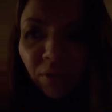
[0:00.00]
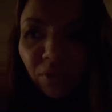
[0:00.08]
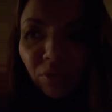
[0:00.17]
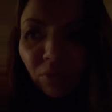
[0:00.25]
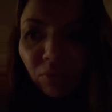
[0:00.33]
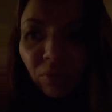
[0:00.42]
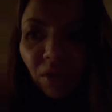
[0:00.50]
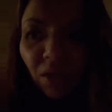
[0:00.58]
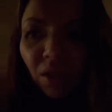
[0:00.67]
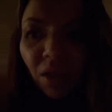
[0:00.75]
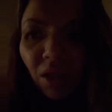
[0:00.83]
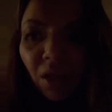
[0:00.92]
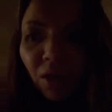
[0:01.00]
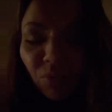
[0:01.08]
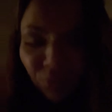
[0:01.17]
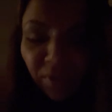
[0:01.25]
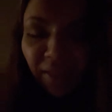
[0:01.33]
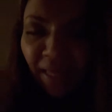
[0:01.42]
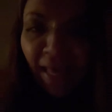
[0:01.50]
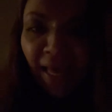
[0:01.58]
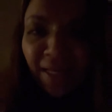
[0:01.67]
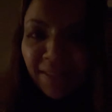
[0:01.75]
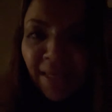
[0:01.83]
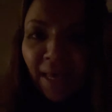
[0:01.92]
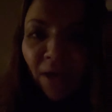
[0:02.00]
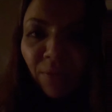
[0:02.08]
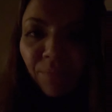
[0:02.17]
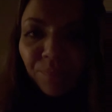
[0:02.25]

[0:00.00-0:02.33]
to really act out.